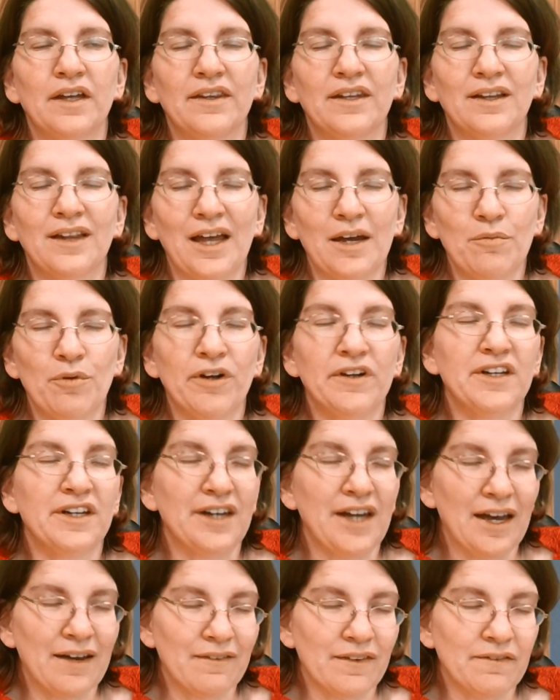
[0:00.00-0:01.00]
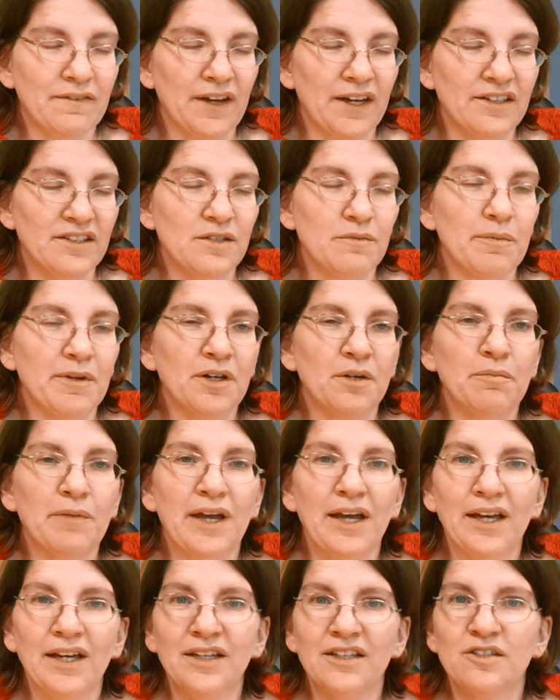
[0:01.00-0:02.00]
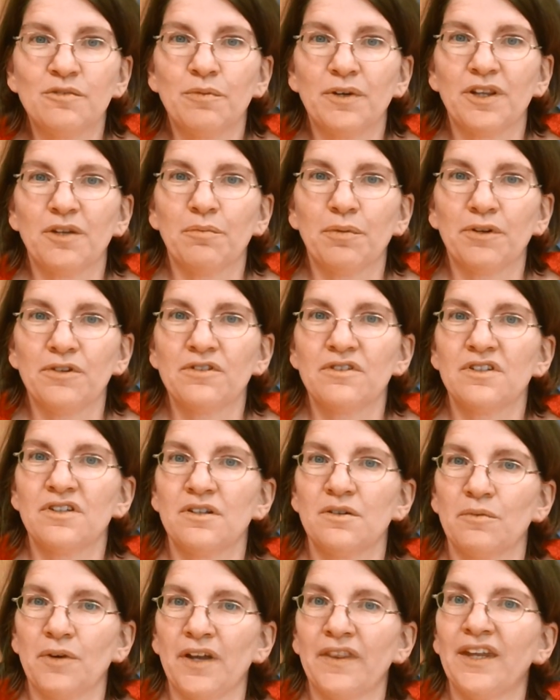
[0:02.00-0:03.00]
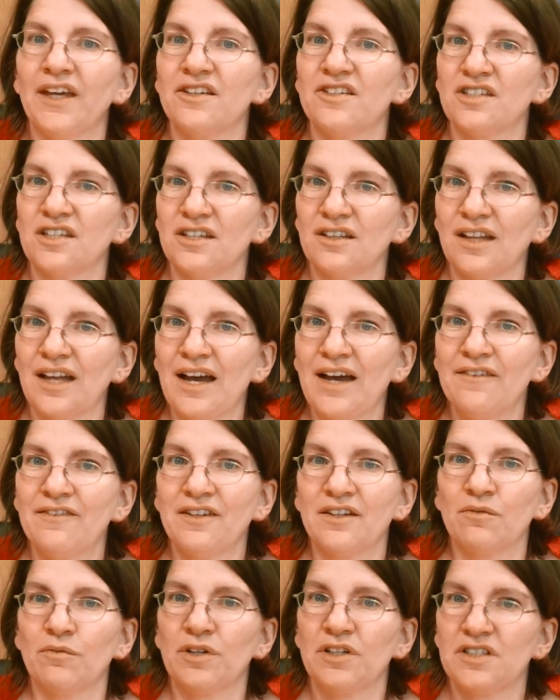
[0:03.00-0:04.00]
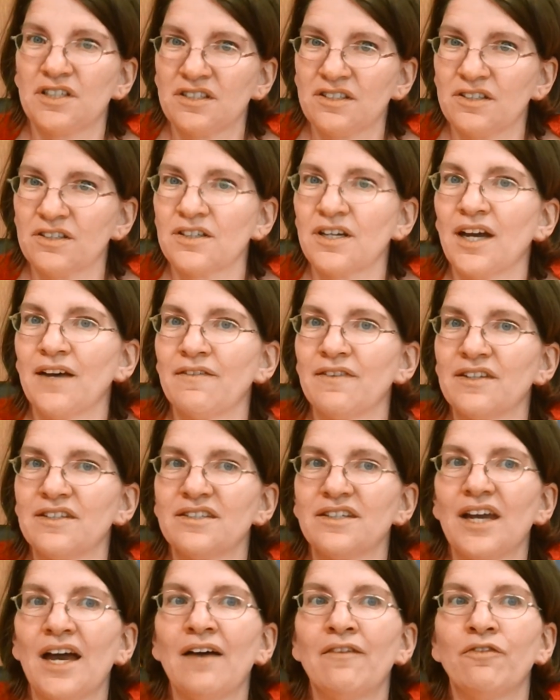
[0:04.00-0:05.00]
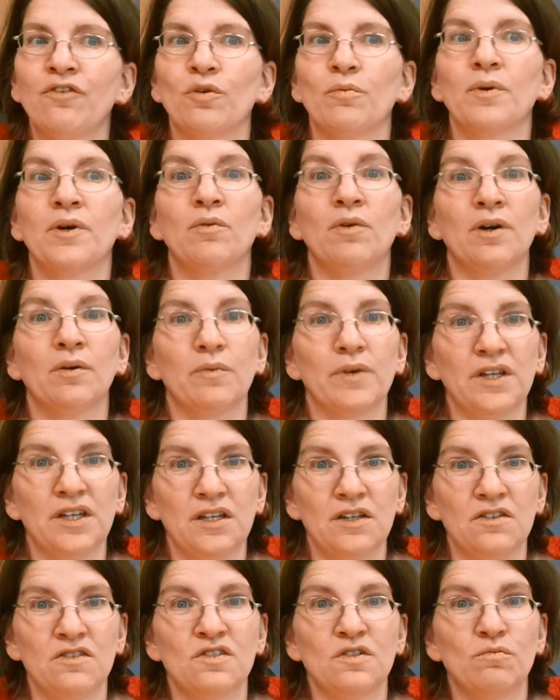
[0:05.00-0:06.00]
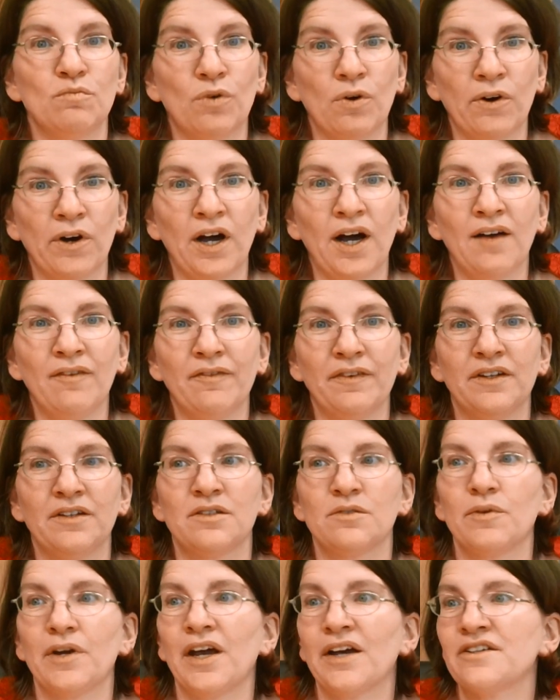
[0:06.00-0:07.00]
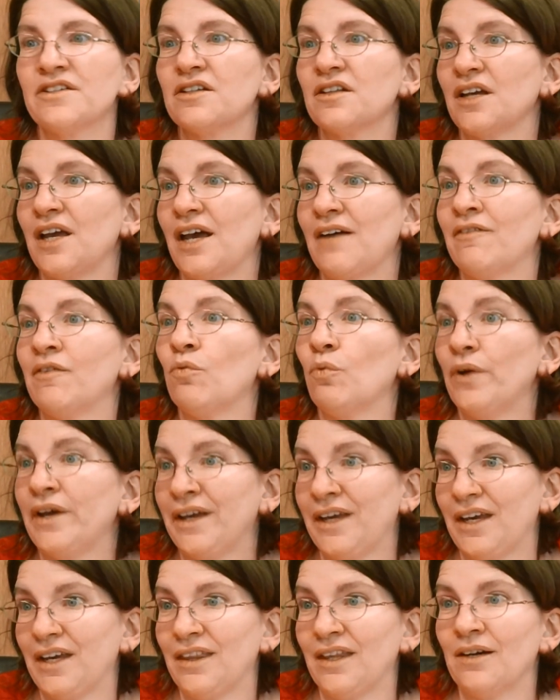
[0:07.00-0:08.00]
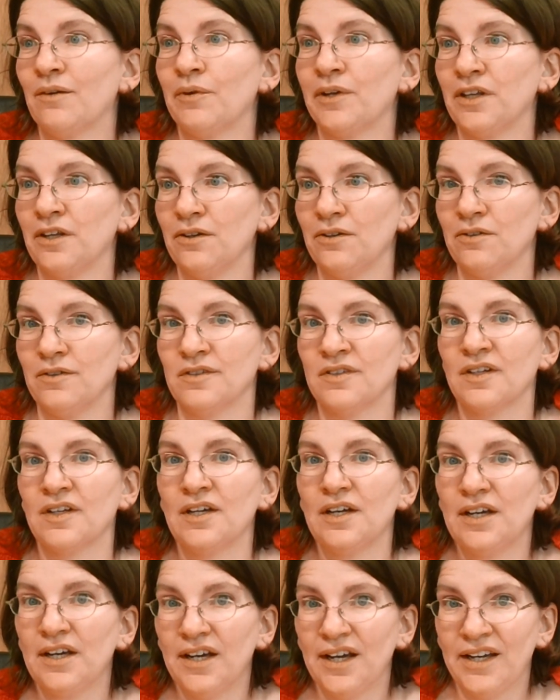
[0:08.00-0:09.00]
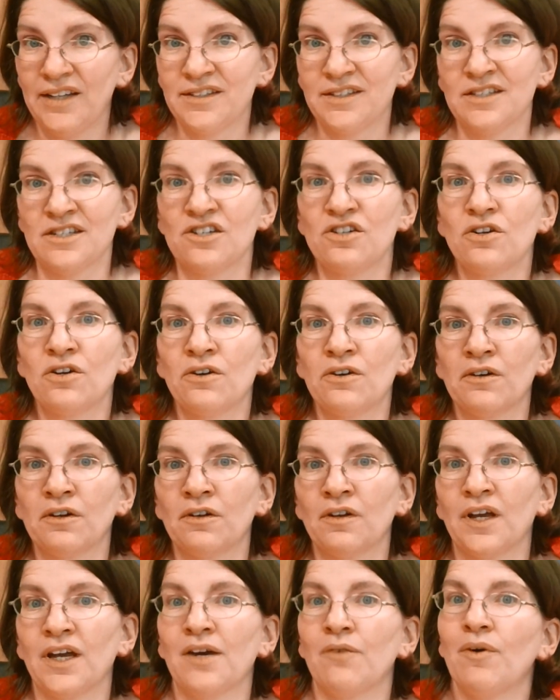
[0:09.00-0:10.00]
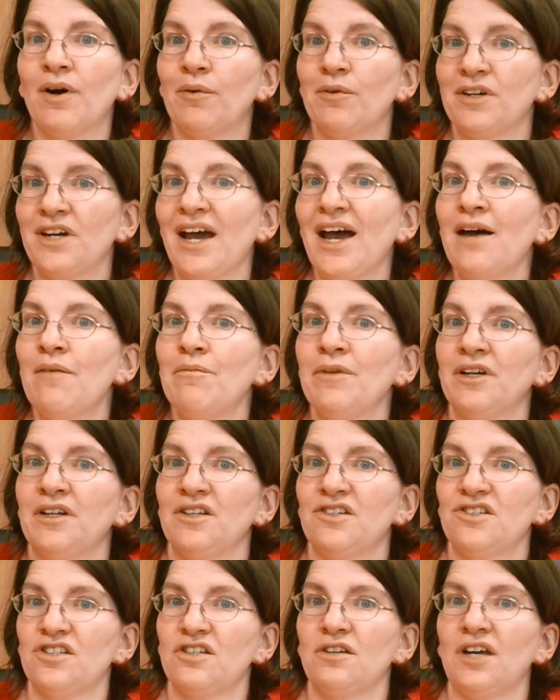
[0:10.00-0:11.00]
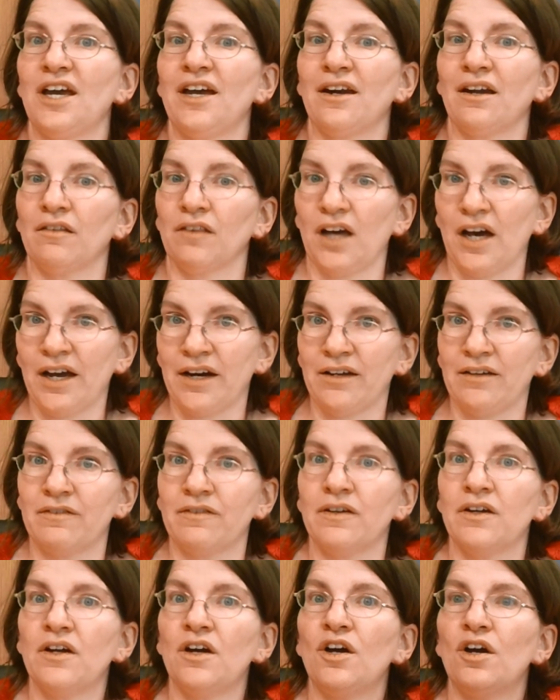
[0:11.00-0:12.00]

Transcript: the library did have a Facebook page, but the person who ran that, she left, and we just didn't have the staff for it. But what we use more often is we actually have a wiki that we use. It's internal, and what would happen is you get a lot of